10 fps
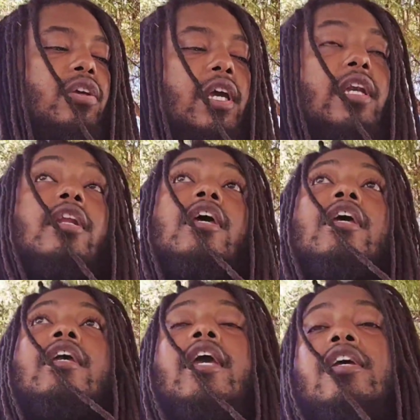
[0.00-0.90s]
And
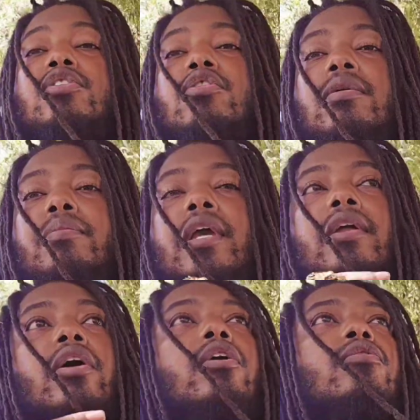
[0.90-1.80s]
yes, you can be a
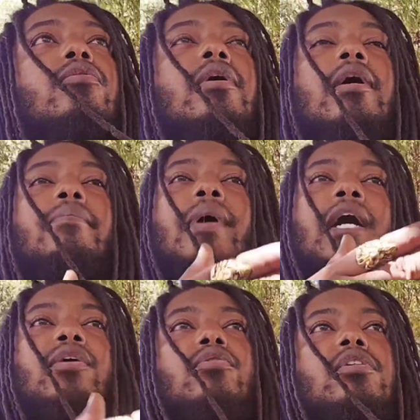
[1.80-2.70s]
hoe by
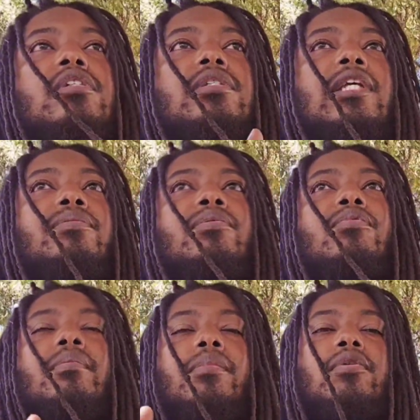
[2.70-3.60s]
you just sleeping
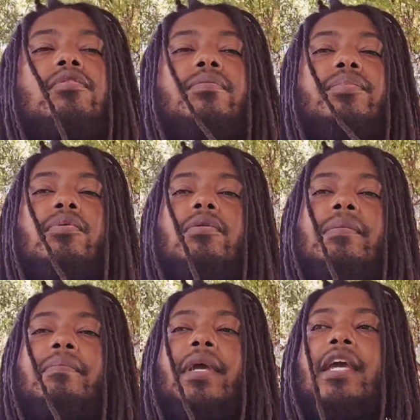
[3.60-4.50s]
with multiple
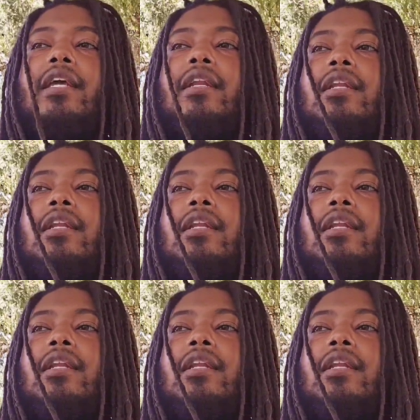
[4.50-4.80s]
men.